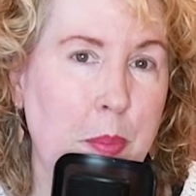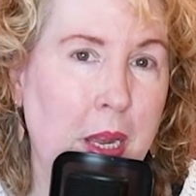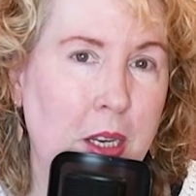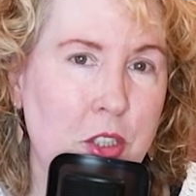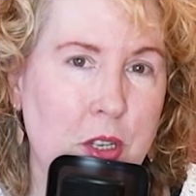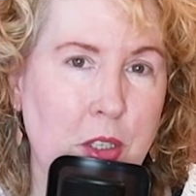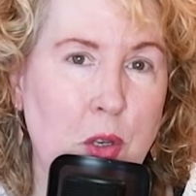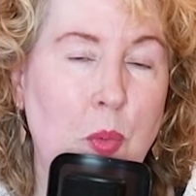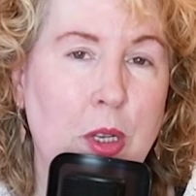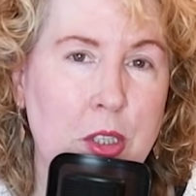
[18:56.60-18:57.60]
a page that
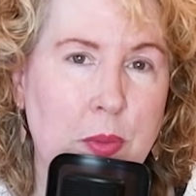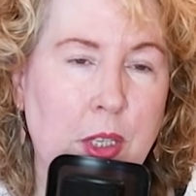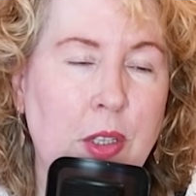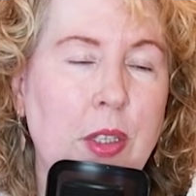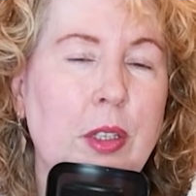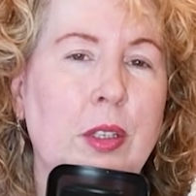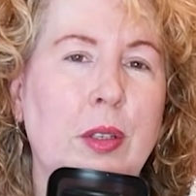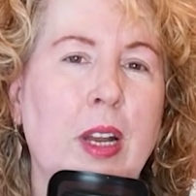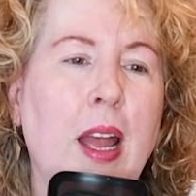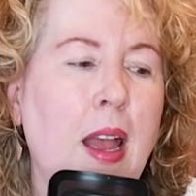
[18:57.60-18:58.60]
you'll want to
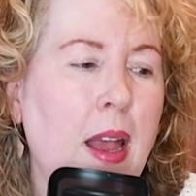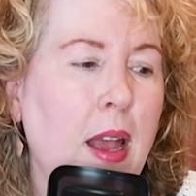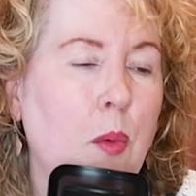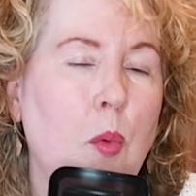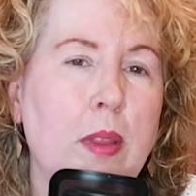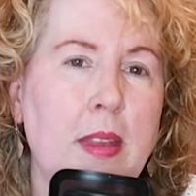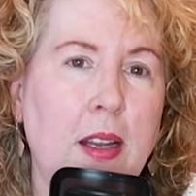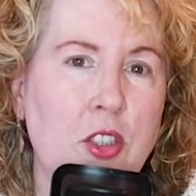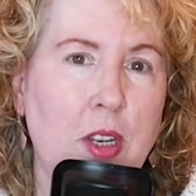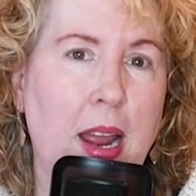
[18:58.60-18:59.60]
include. And what
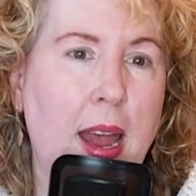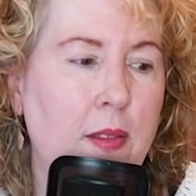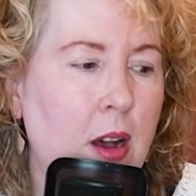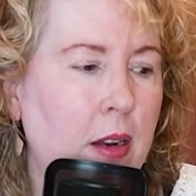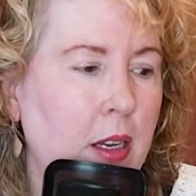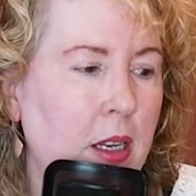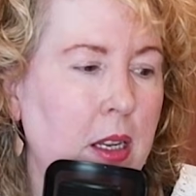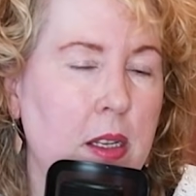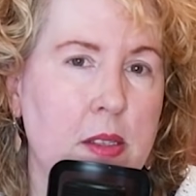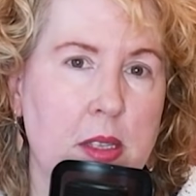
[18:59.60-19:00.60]
that should have on it
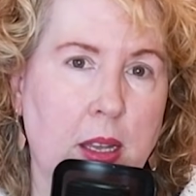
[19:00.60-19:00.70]
is the